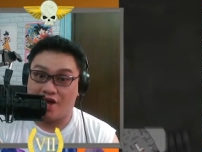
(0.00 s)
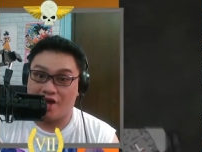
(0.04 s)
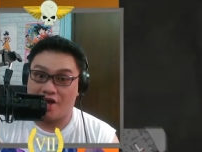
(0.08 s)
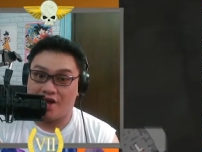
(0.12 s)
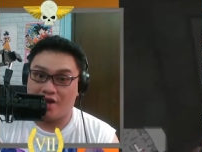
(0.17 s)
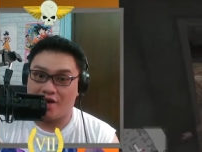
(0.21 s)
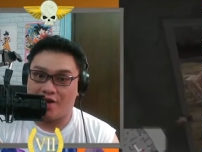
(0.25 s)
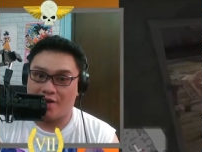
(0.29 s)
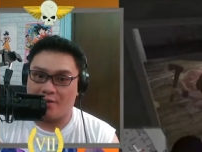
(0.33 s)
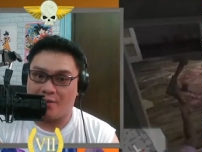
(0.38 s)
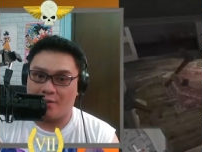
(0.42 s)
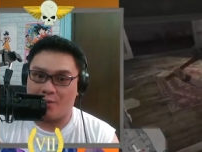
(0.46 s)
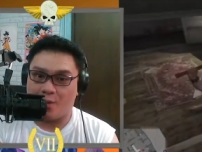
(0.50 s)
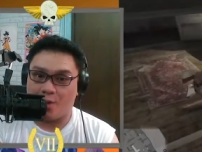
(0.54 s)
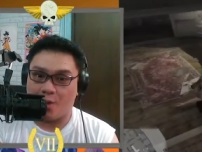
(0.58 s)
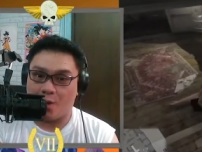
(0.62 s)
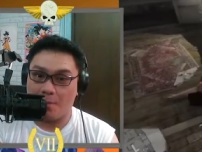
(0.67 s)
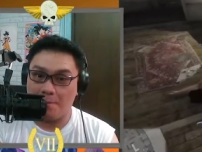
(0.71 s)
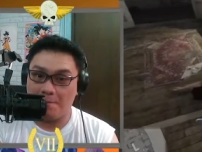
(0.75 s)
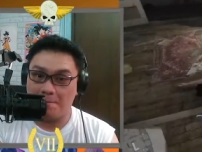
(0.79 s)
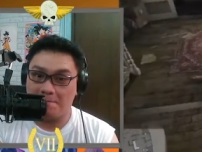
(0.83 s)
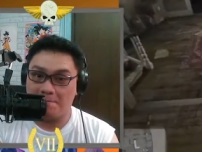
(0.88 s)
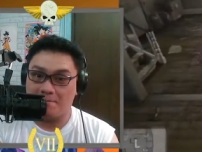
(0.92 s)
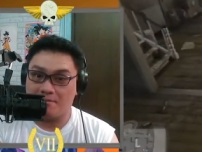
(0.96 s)
Oh, oh.
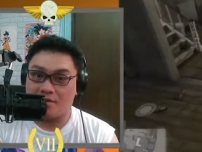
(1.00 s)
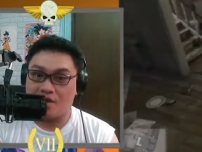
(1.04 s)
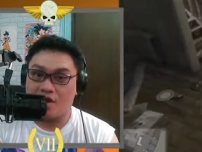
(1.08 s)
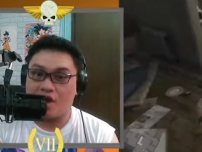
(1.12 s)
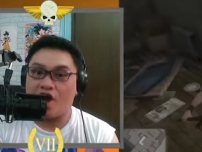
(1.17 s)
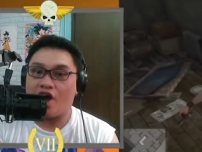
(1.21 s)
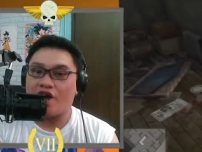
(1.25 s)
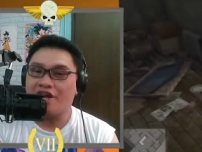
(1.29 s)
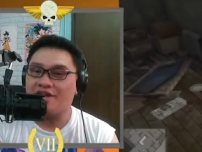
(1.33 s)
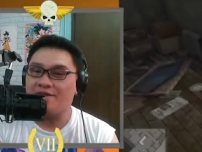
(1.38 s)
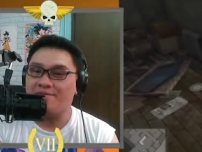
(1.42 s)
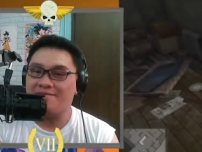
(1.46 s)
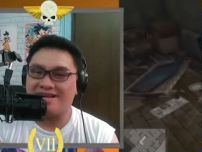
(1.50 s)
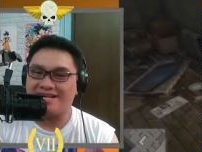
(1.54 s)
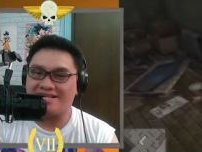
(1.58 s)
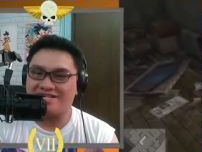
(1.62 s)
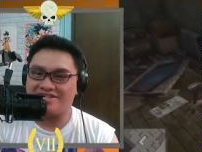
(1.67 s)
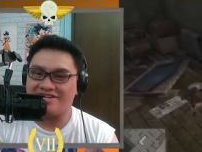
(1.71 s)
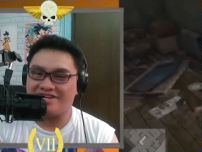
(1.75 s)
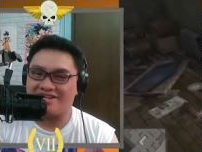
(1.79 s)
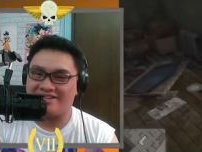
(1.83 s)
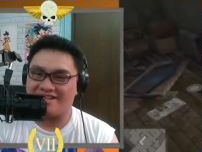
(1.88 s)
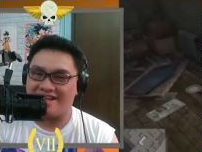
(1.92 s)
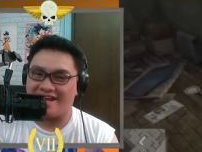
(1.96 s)
oh, oh you missed.
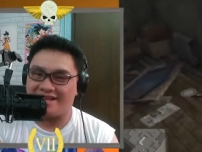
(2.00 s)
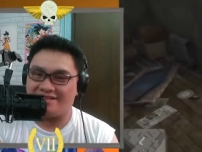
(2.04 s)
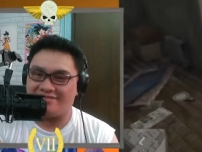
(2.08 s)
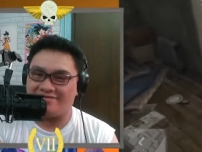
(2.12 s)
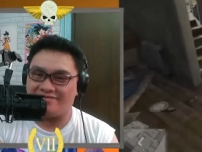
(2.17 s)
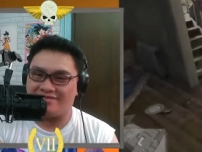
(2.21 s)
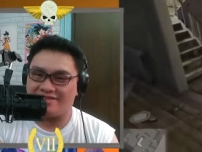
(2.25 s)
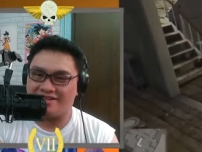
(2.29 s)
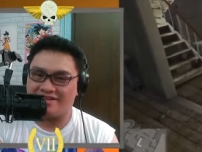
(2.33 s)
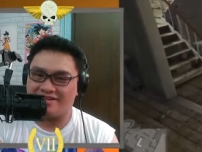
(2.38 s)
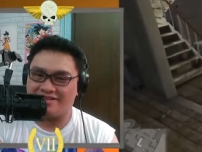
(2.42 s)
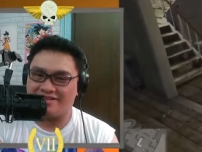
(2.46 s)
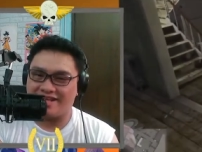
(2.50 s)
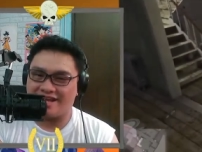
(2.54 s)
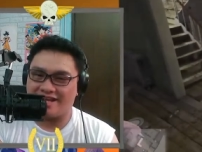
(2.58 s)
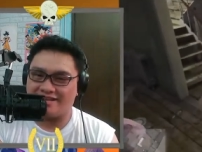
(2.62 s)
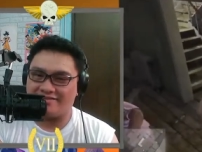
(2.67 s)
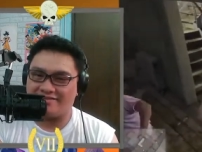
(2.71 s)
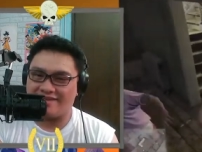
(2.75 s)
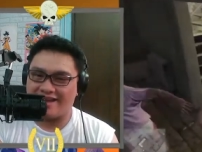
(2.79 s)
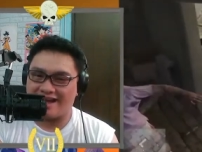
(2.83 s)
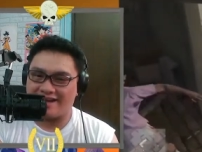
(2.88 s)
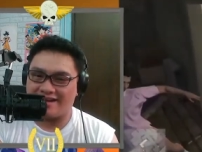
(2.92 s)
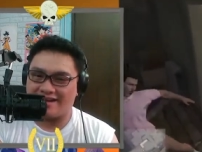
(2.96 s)
You're dead. Oh, You're dead,
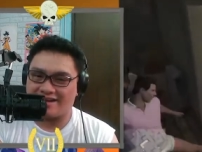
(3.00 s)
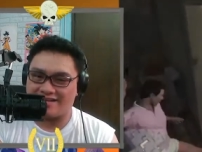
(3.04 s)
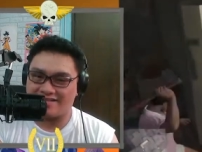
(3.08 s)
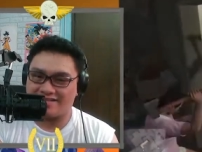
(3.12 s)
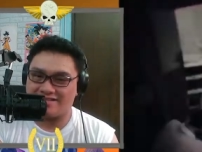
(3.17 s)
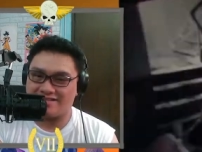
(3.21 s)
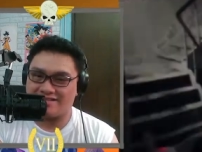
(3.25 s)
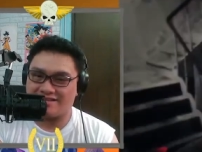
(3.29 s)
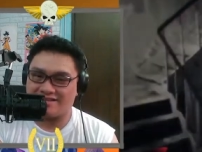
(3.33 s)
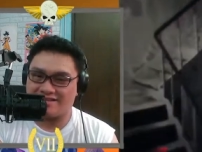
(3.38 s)
Vanoss.